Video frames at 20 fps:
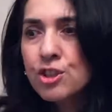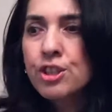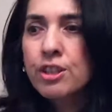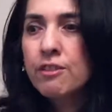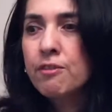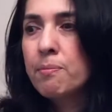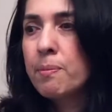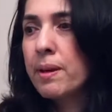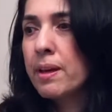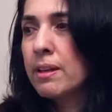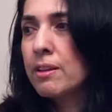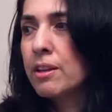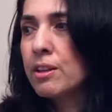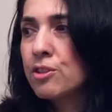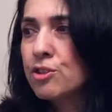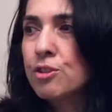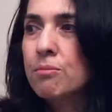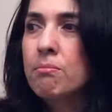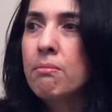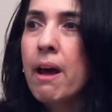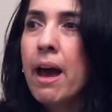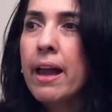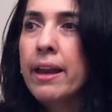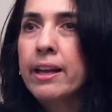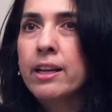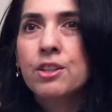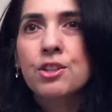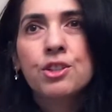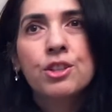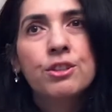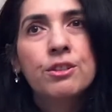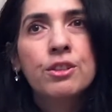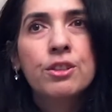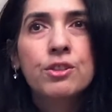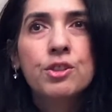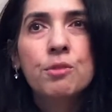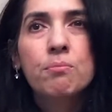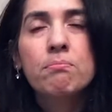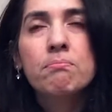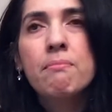each have been
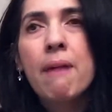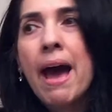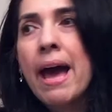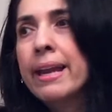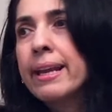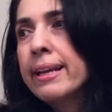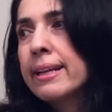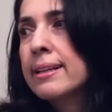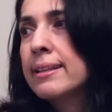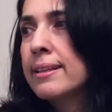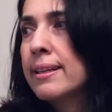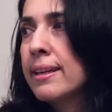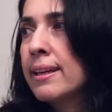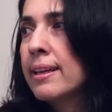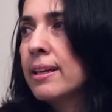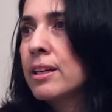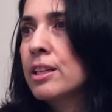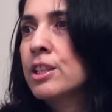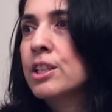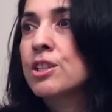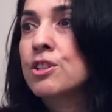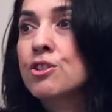dramatically